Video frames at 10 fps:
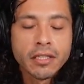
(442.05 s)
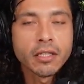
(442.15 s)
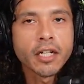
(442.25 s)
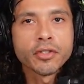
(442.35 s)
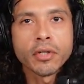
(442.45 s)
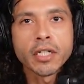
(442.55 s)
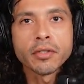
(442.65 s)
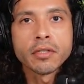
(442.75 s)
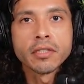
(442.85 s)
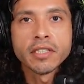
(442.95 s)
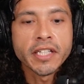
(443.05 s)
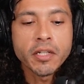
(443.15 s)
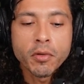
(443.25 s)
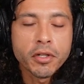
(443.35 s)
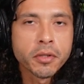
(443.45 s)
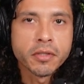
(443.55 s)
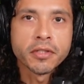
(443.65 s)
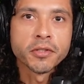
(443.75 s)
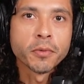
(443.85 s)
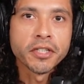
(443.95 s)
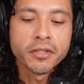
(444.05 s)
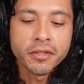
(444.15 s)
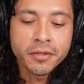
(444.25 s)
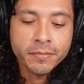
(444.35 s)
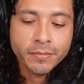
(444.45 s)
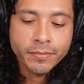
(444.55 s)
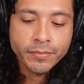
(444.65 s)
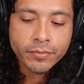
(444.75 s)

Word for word: that's a lot of stress, just any one of those situations.